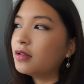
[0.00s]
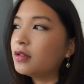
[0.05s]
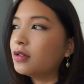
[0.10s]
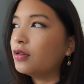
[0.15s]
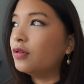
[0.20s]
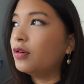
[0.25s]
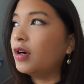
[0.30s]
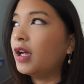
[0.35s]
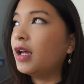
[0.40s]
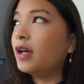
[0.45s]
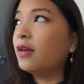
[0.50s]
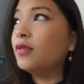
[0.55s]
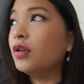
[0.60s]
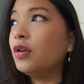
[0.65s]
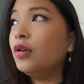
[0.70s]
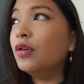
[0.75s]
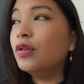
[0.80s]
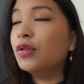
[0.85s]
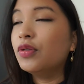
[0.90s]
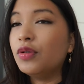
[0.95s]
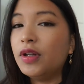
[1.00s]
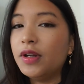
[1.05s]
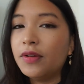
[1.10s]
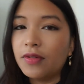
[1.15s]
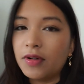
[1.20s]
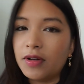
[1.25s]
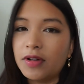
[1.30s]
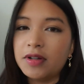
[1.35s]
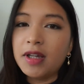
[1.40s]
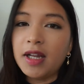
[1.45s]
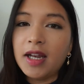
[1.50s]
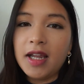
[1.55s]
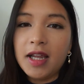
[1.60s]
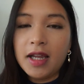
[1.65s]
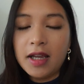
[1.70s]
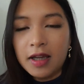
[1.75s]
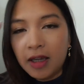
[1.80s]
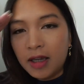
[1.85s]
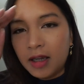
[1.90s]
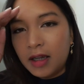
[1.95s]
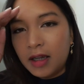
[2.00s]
so I have to go to a different city.